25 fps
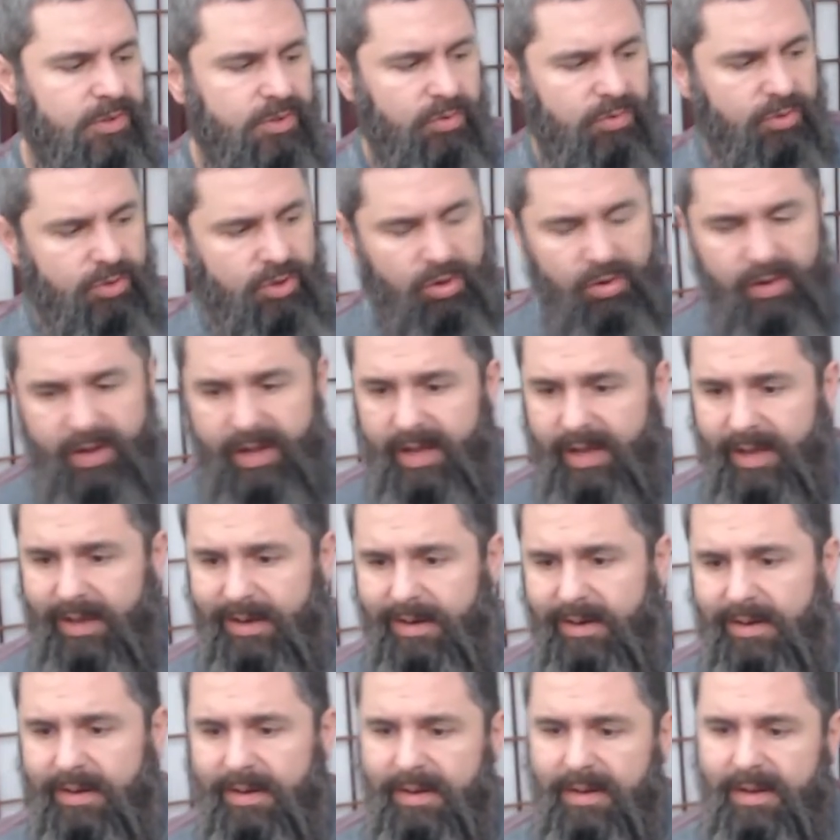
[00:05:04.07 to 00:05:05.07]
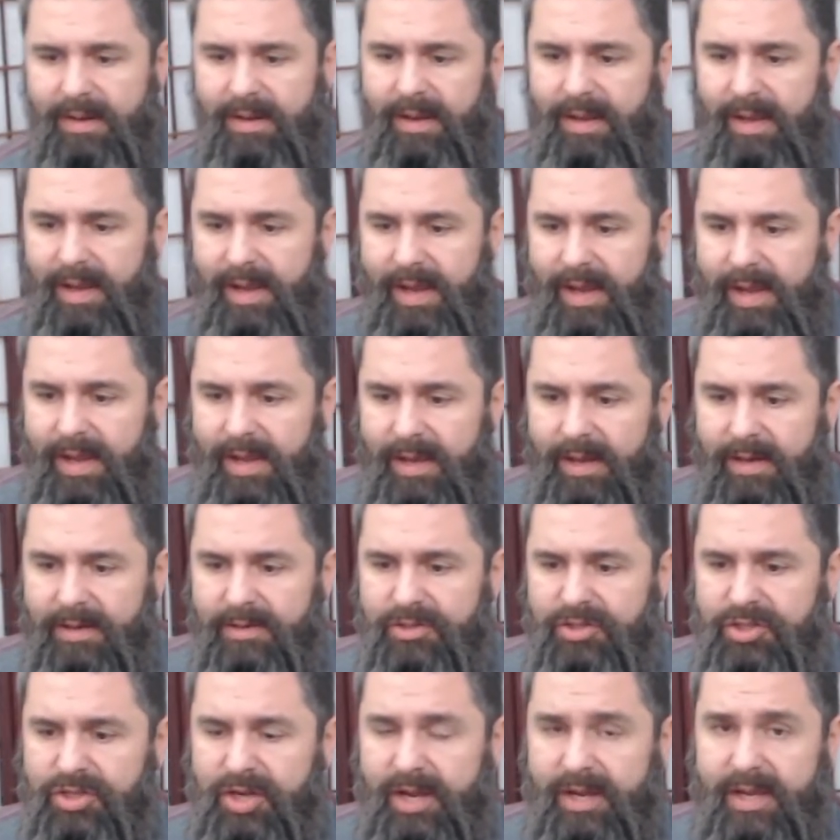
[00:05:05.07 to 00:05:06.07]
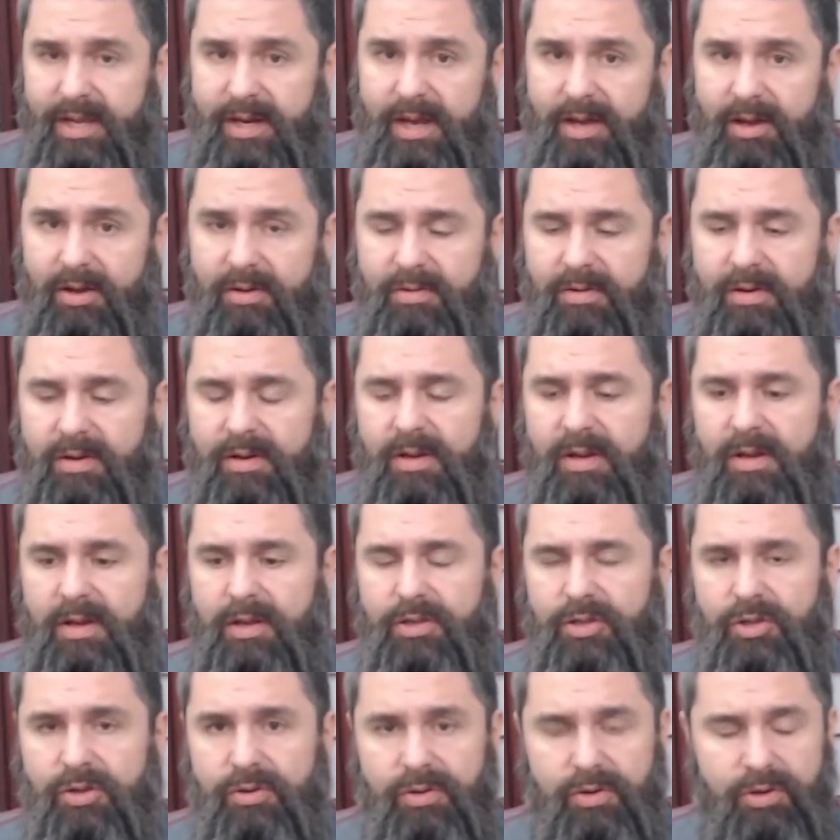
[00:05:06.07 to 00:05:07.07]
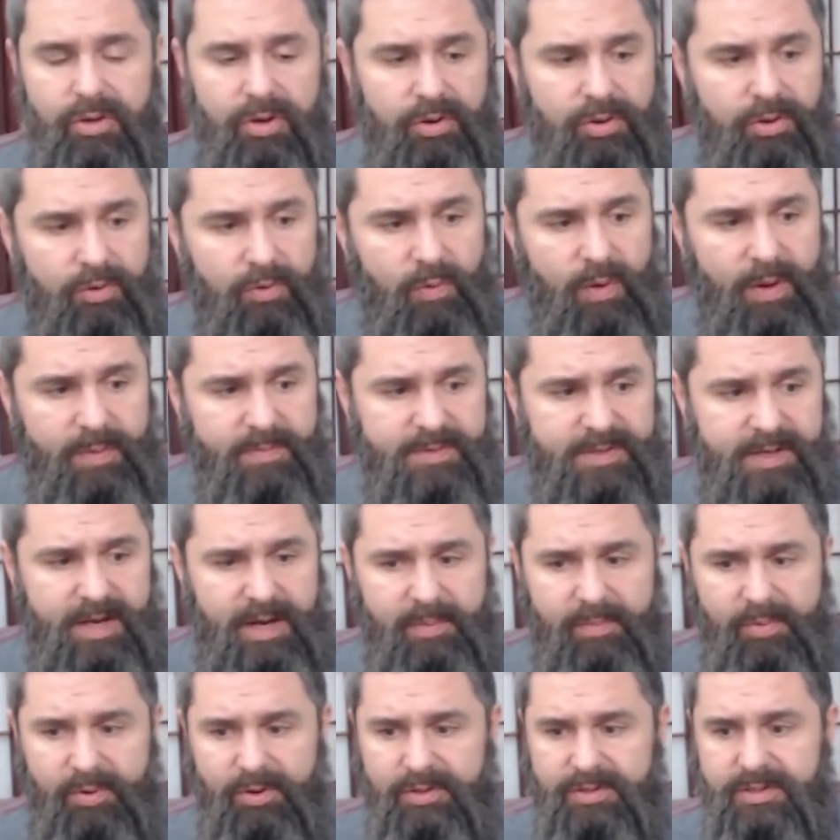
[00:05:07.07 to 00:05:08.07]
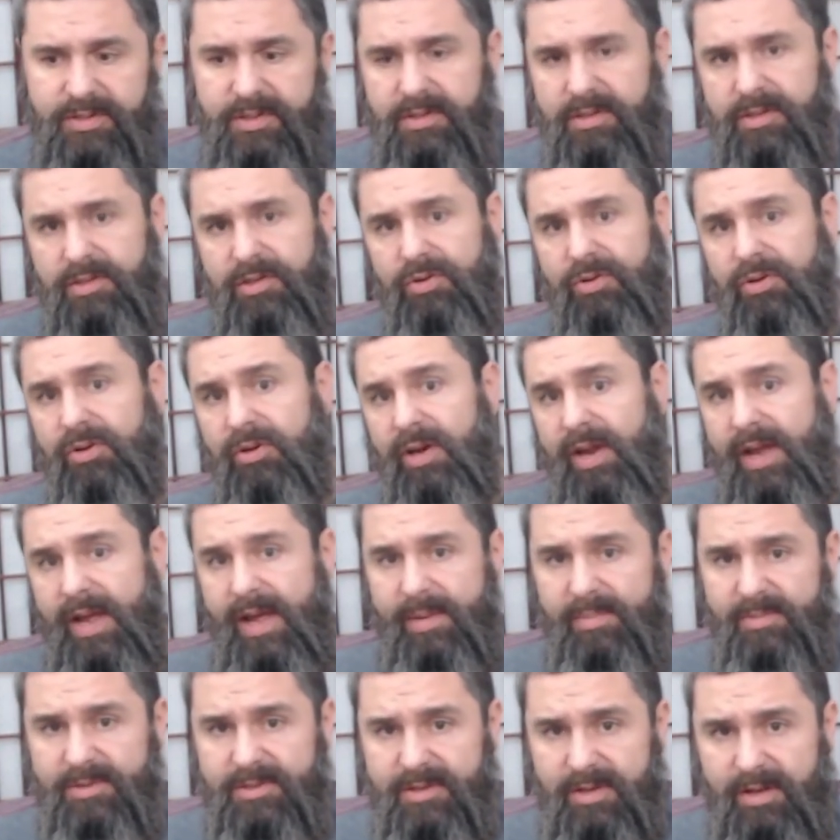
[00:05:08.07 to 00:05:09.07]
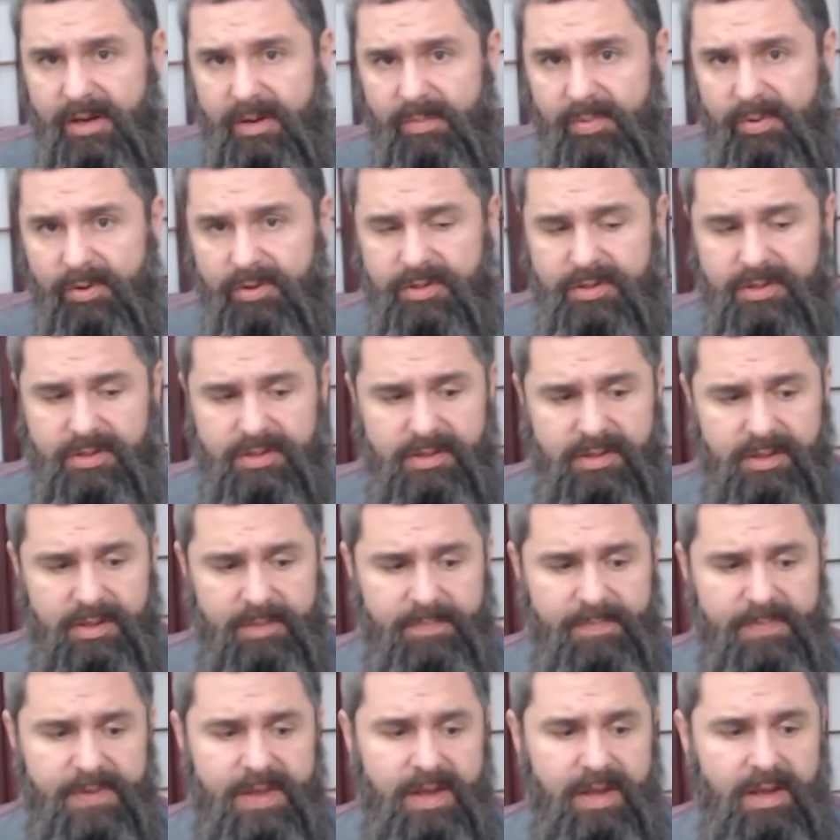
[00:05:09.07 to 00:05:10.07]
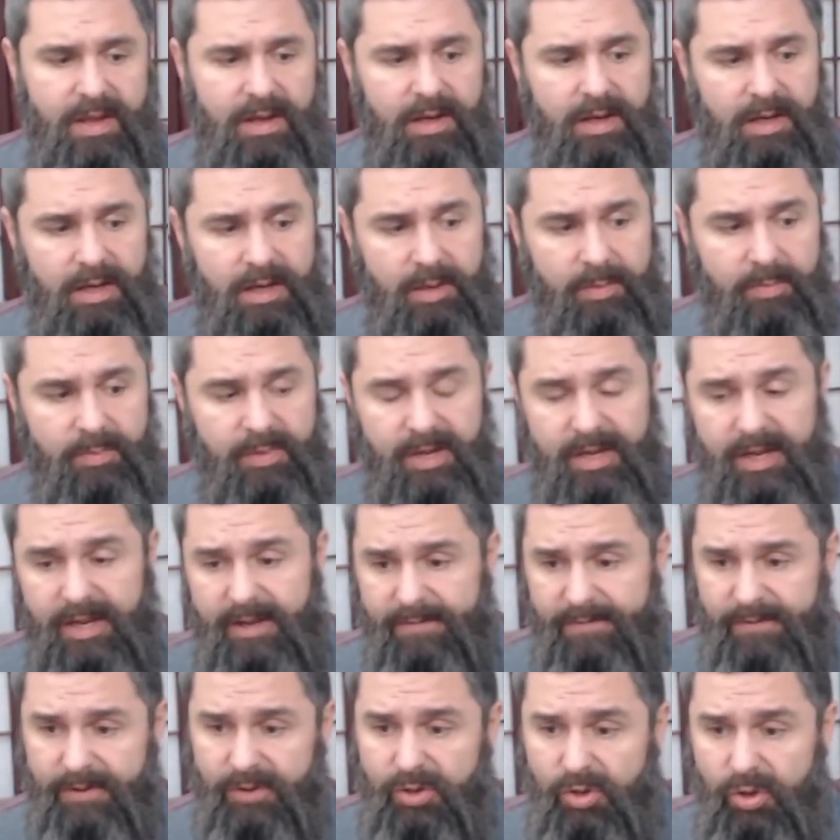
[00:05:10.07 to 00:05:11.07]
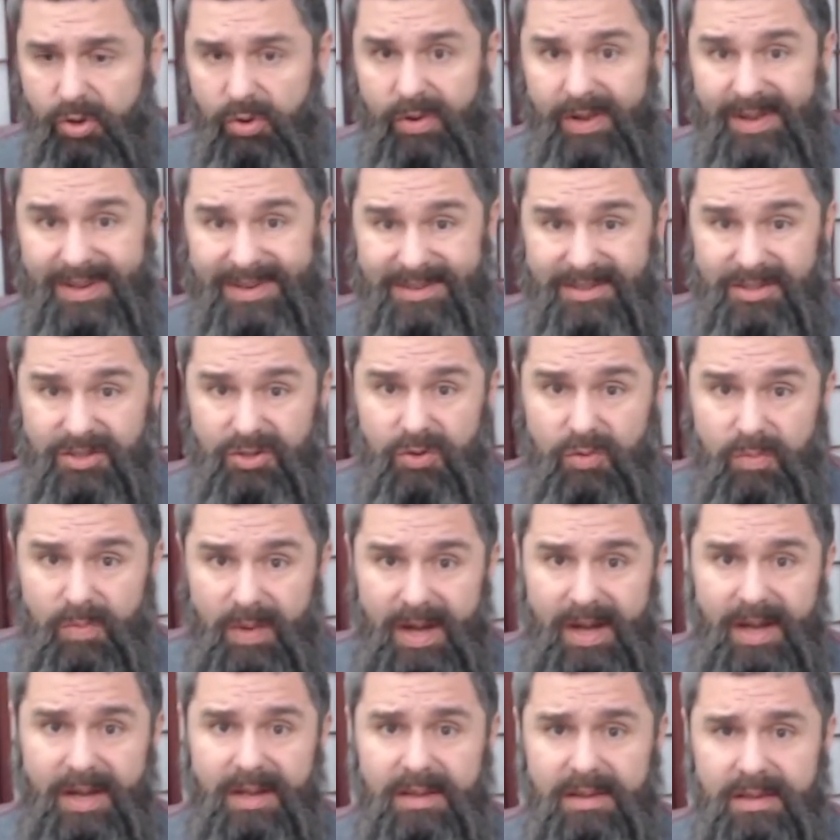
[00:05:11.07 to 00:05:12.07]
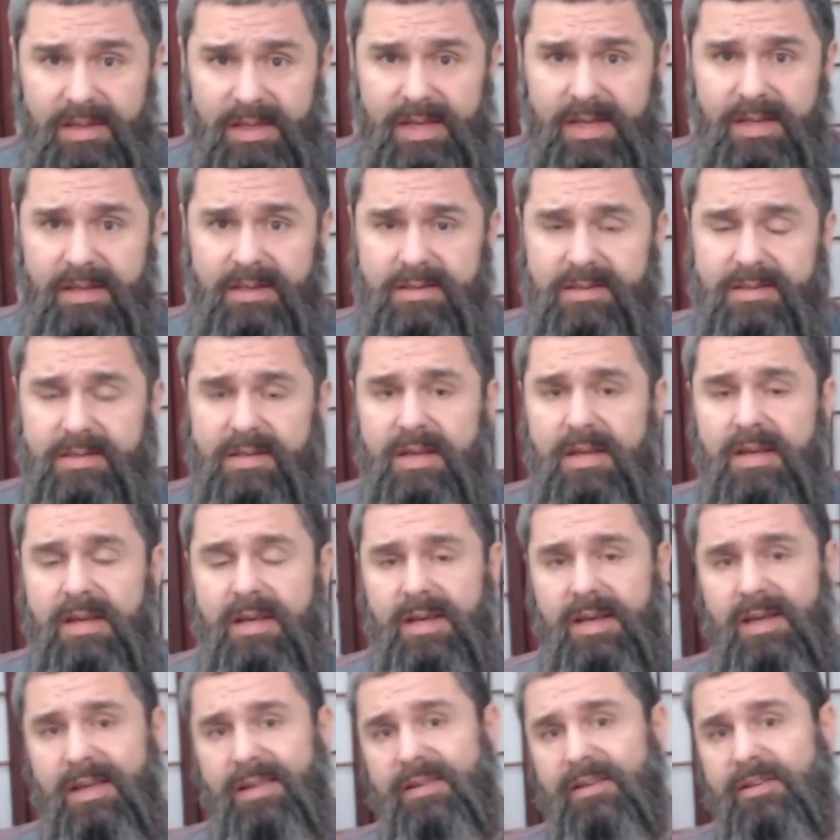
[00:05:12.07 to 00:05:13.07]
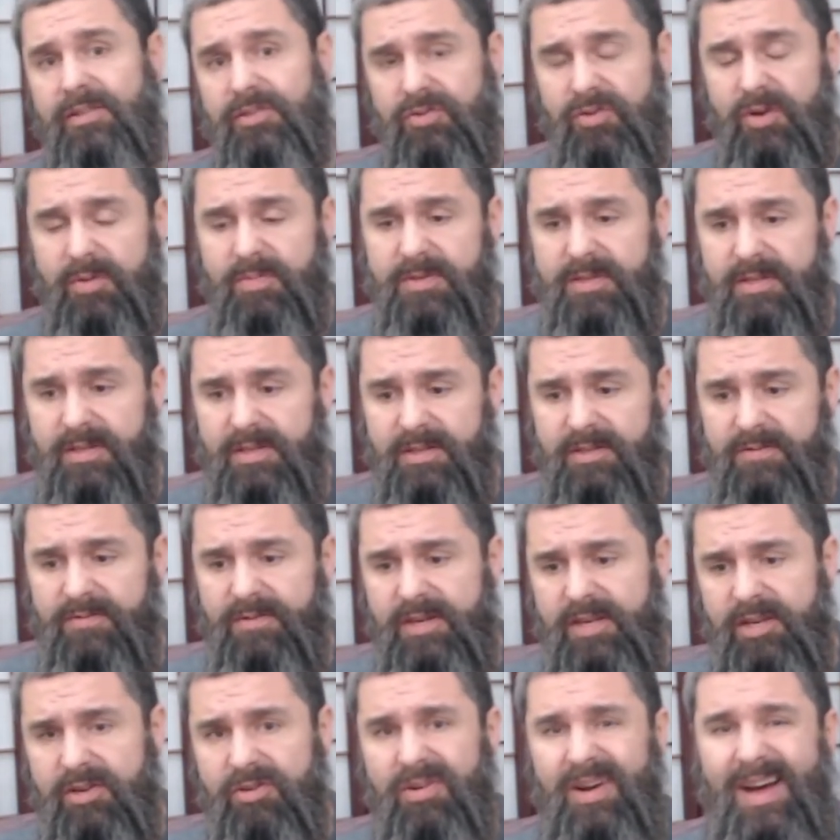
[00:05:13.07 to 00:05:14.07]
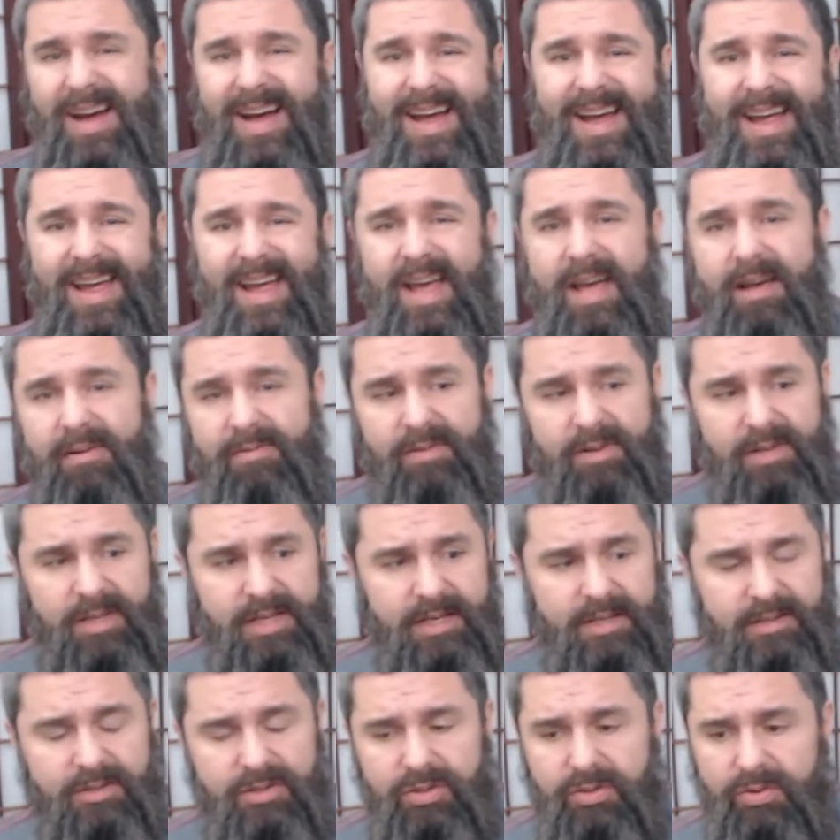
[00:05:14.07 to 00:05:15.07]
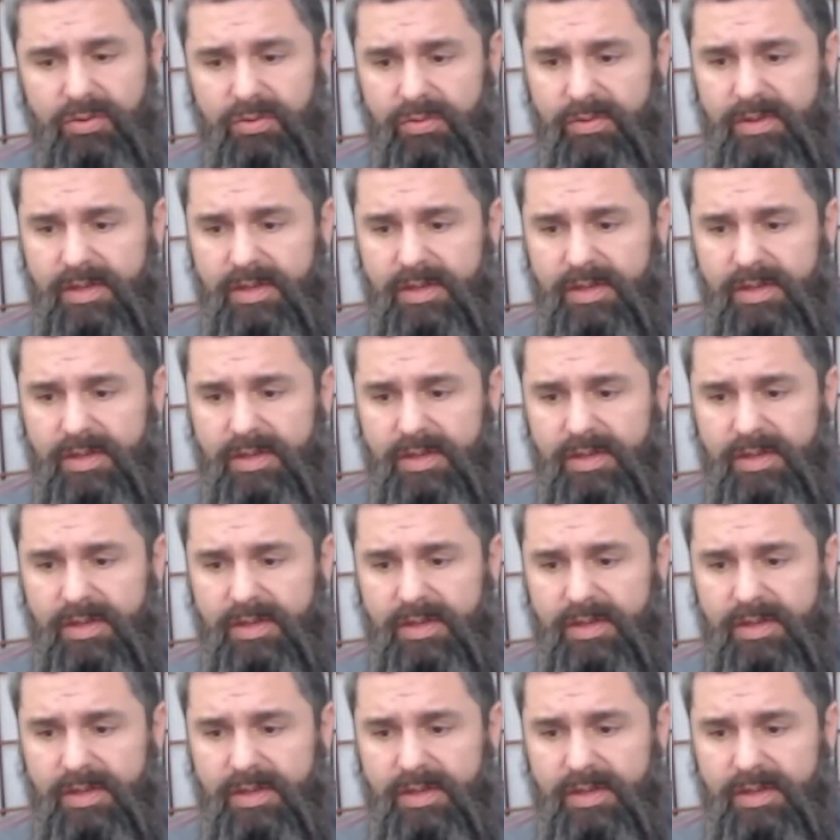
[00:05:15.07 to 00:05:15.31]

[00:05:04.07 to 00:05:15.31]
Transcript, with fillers: go ahead and check it out. You can go to their website and purchase it. You can go to Amazon and purchase them. If you go into my links in the description of this video, I have a link to